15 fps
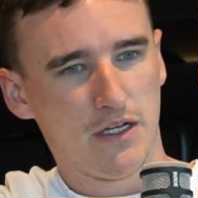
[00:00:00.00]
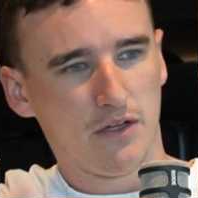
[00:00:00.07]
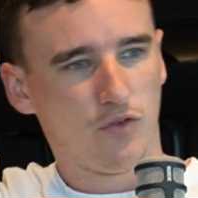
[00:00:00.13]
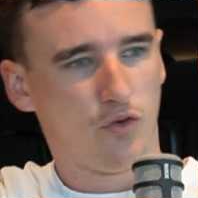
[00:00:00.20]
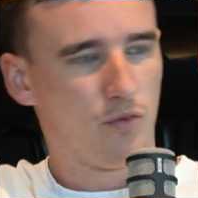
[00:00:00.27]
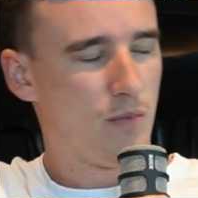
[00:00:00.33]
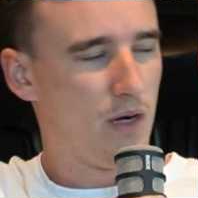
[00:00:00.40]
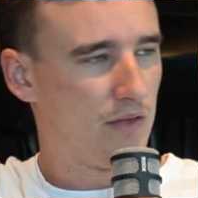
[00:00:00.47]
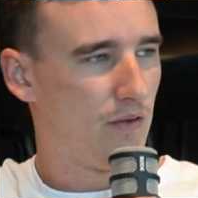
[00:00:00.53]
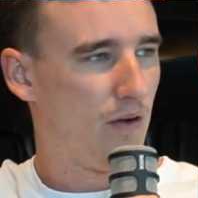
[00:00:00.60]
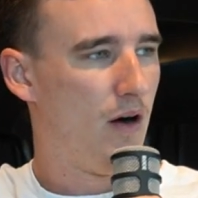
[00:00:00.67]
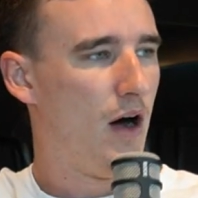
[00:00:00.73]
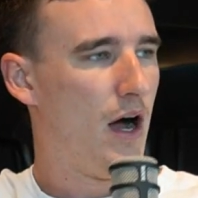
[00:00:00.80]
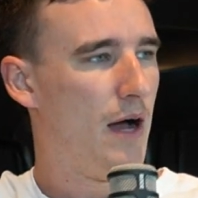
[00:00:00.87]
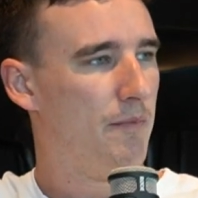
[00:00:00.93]
took my
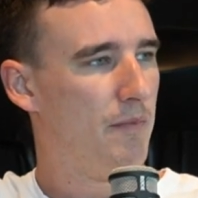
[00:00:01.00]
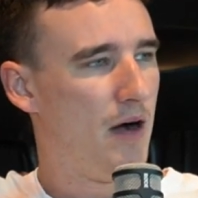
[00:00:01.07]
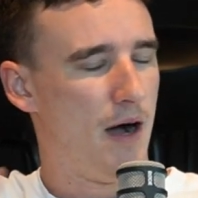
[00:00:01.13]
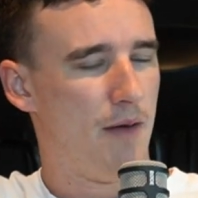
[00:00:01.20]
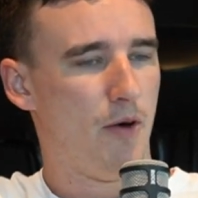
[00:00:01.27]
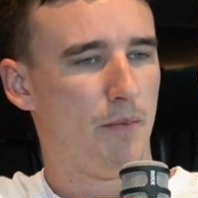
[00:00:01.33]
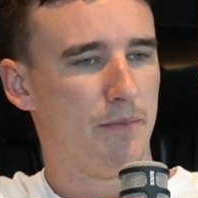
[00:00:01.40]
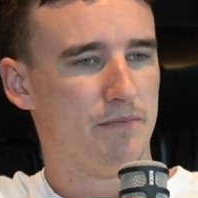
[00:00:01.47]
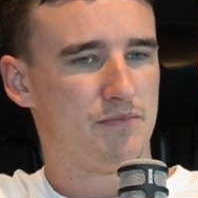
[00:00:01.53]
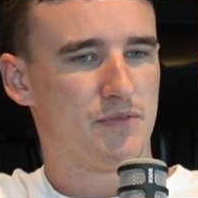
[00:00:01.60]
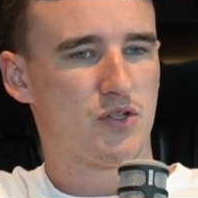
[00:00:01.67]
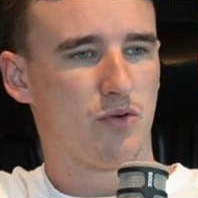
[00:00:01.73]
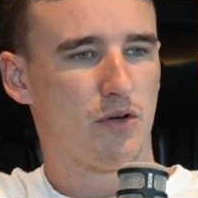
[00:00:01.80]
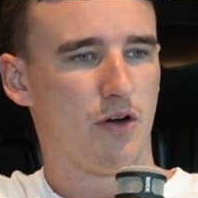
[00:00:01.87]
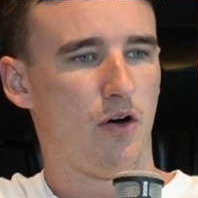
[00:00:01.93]
time. I'm
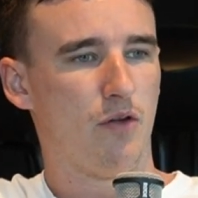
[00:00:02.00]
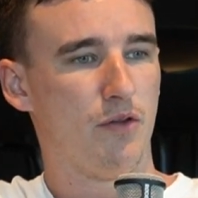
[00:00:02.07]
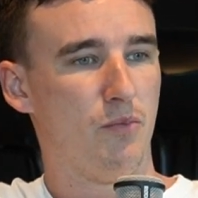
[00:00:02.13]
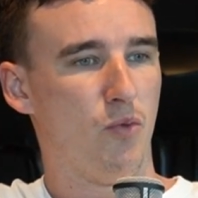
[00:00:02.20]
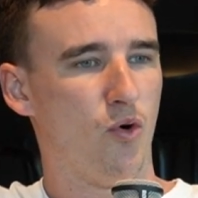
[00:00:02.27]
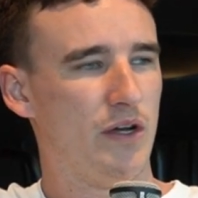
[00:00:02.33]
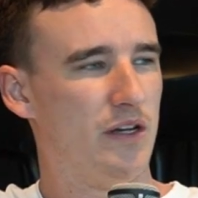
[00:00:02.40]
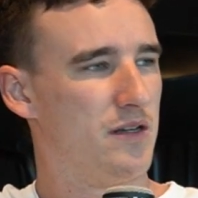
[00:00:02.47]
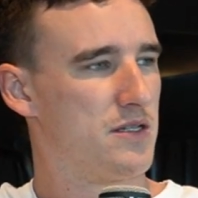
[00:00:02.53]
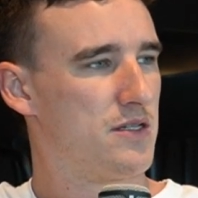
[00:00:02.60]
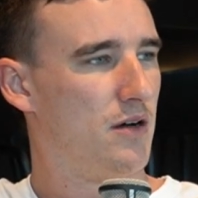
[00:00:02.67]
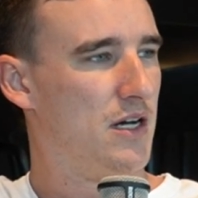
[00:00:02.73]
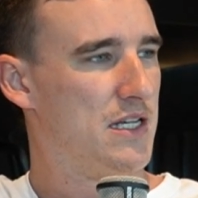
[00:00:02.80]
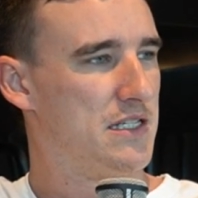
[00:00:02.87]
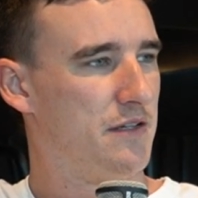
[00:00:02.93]
sort of on the more
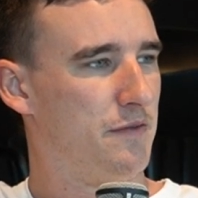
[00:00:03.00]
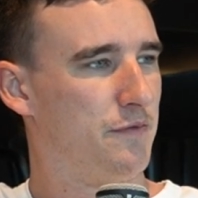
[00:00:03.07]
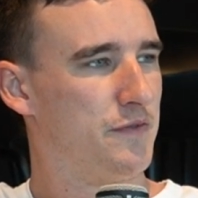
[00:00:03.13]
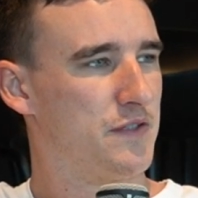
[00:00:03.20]
indecisive